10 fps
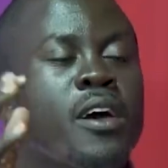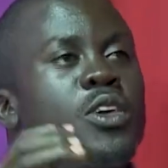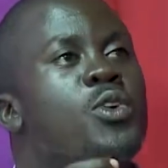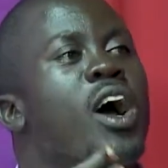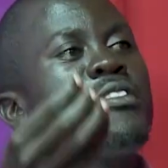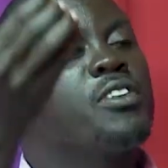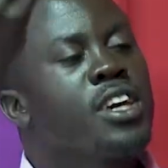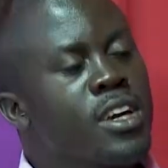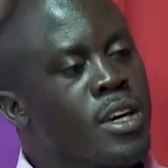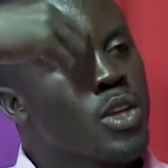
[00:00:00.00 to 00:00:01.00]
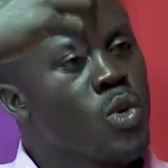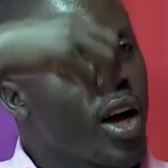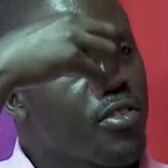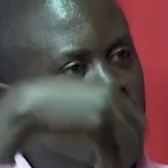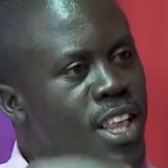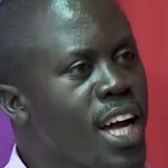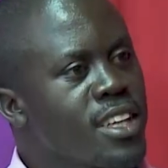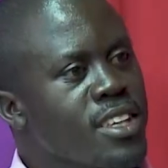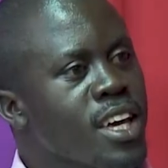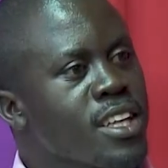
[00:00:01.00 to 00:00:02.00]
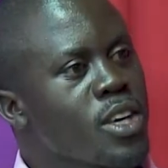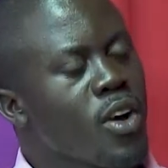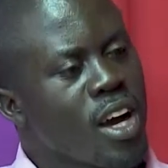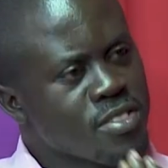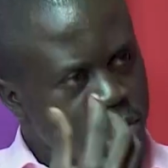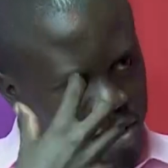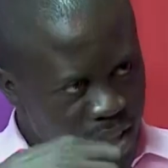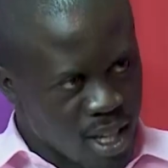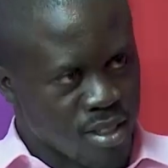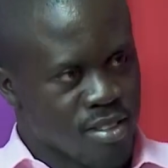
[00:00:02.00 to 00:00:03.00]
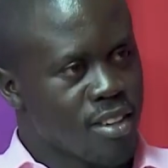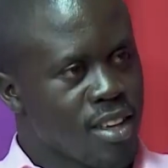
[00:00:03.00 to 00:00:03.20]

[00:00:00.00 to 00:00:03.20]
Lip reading: you have learned and you have some skills.